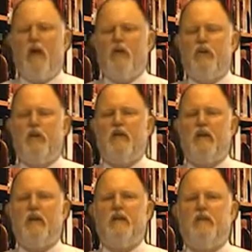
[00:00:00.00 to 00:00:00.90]
you
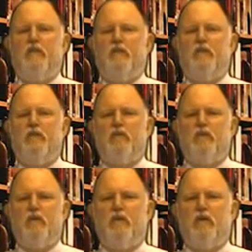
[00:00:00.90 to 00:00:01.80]
need
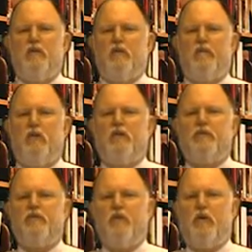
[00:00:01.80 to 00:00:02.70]
to
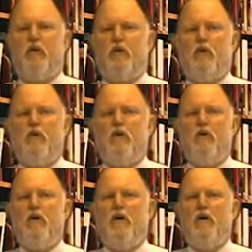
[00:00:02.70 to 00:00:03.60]
focus on
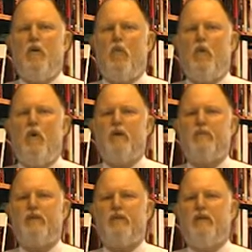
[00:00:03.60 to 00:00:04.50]
one
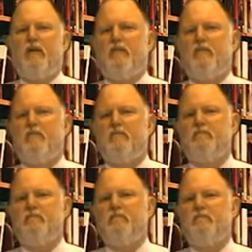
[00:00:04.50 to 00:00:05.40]
big thing
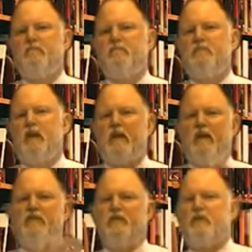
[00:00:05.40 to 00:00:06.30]

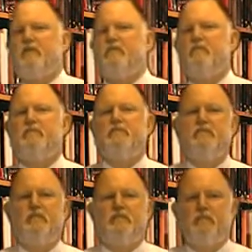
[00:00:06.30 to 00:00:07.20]
initially.
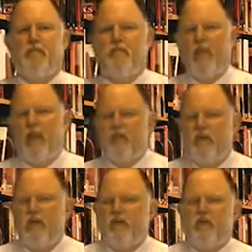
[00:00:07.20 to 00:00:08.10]
So
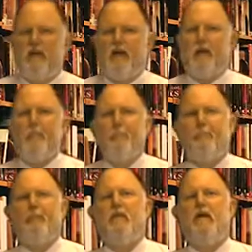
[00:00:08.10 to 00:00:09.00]
here's the thing.
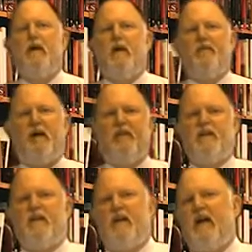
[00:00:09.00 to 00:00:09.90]
If I
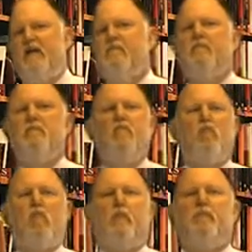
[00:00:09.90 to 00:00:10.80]
said,
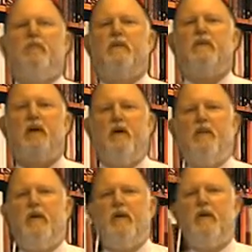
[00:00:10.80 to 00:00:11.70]
tell
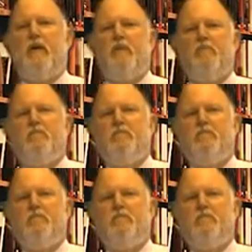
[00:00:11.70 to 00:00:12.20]
me